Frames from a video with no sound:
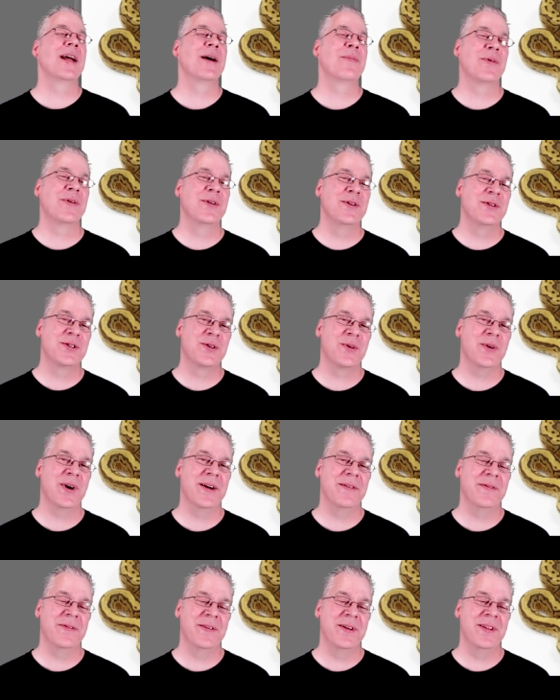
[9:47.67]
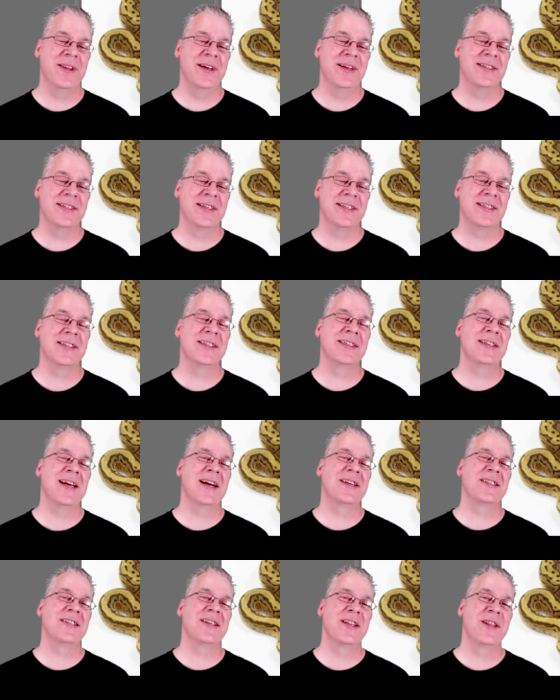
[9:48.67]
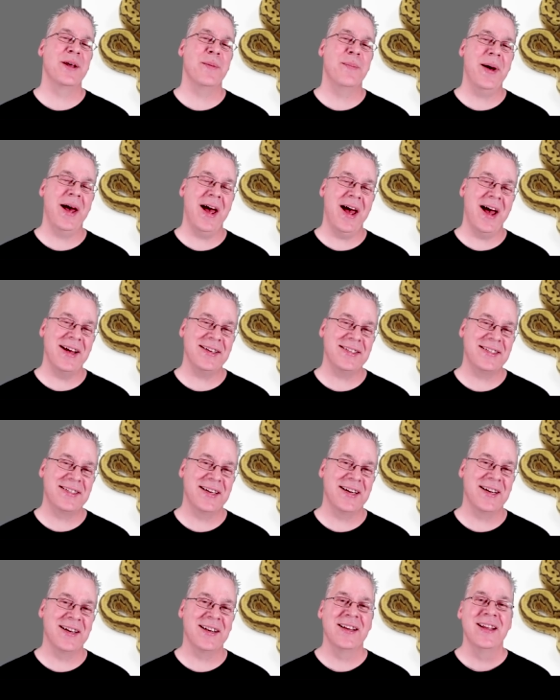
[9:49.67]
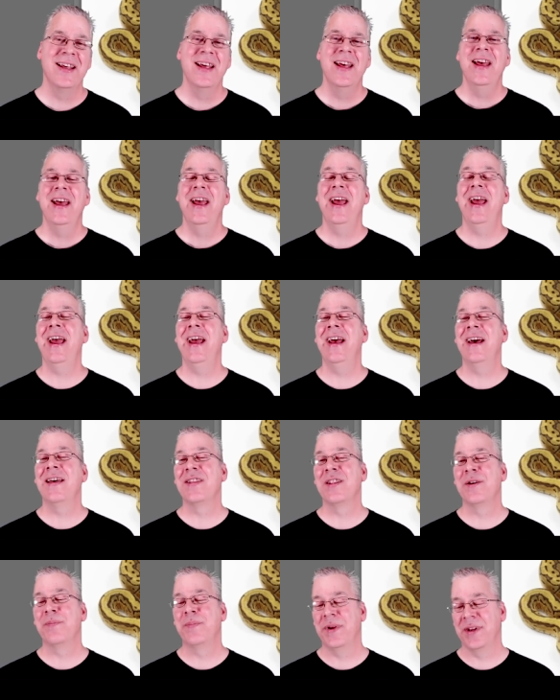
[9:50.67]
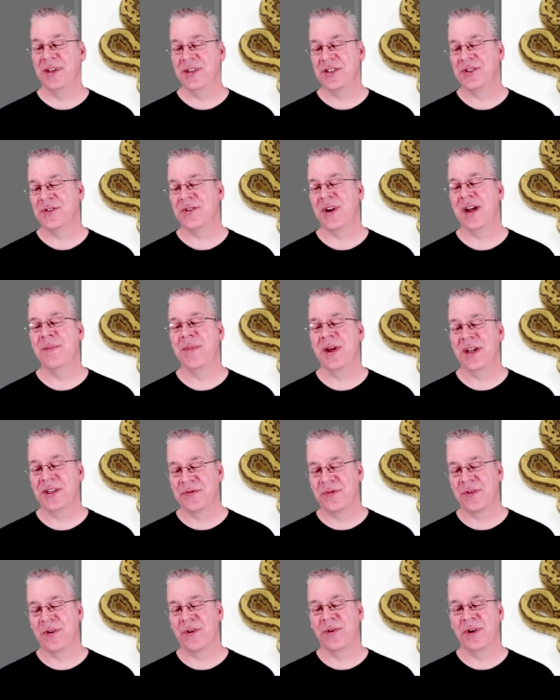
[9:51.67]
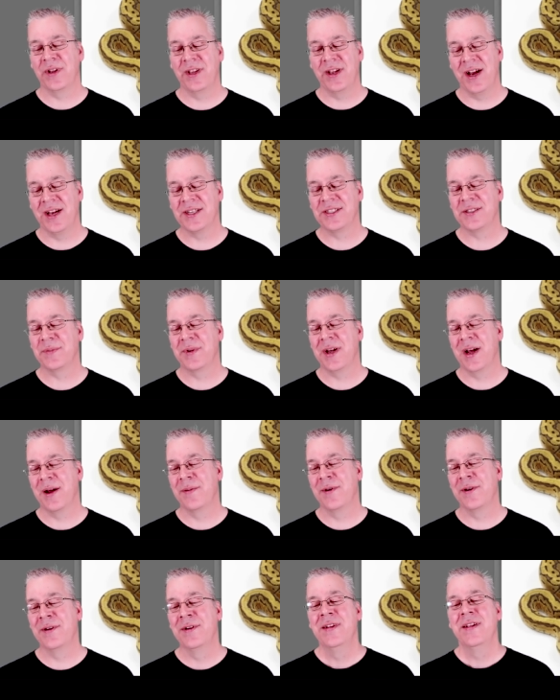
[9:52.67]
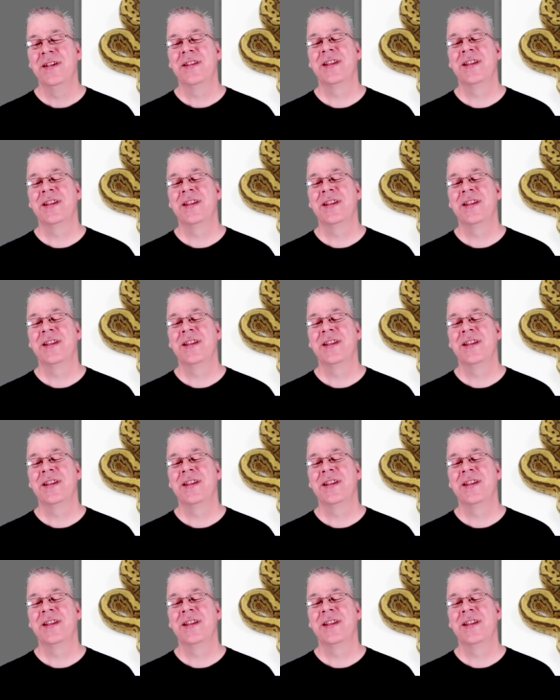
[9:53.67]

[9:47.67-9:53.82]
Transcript: I produce quite a few of these. This is actually the pastel and the pinstripe makes for a really awesome combo.